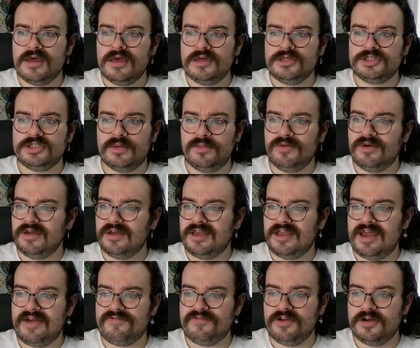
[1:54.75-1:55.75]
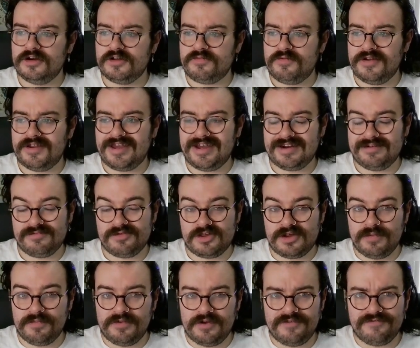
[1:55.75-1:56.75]
someone to give the Undisputed team
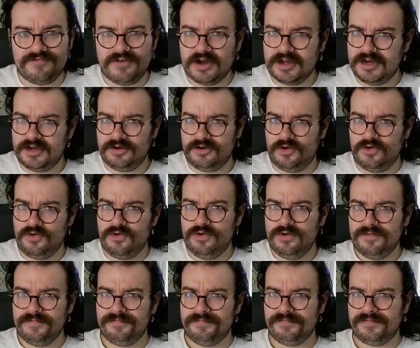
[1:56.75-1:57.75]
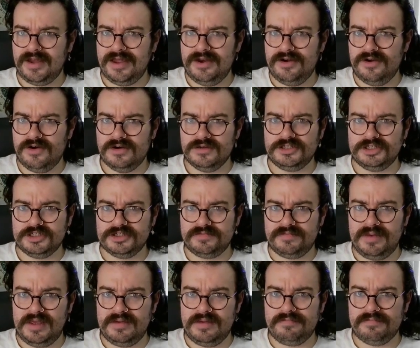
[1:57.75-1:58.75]
something to fucking do and not just
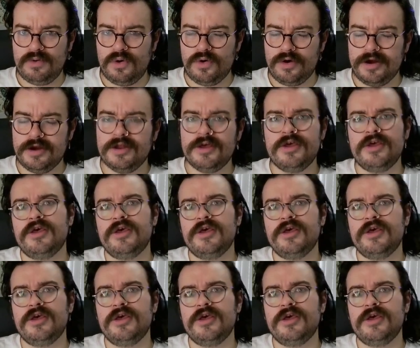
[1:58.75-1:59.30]
be boring.